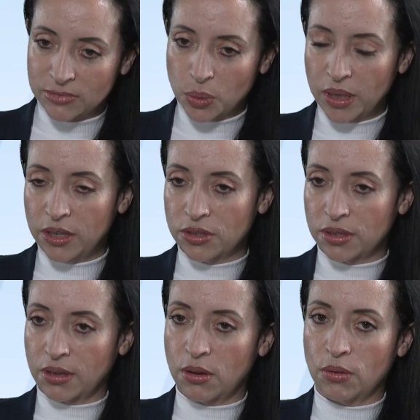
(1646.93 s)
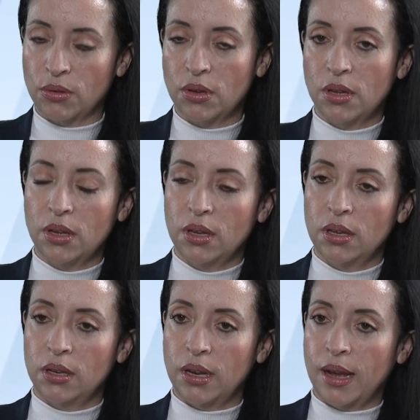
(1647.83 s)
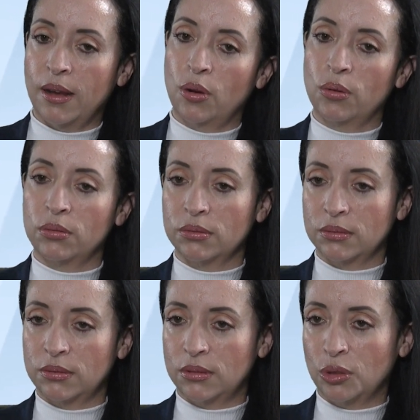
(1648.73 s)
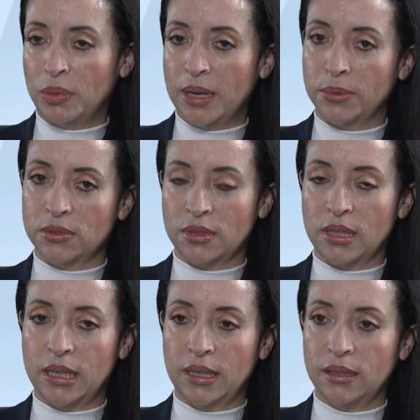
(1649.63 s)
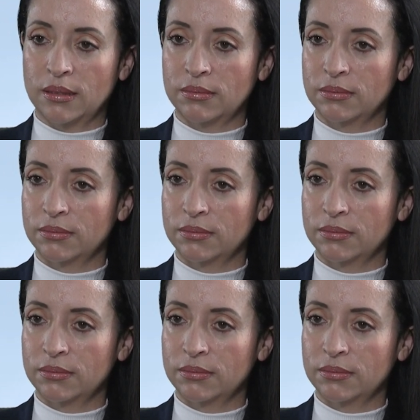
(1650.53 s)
20 years ago, now to be able to clean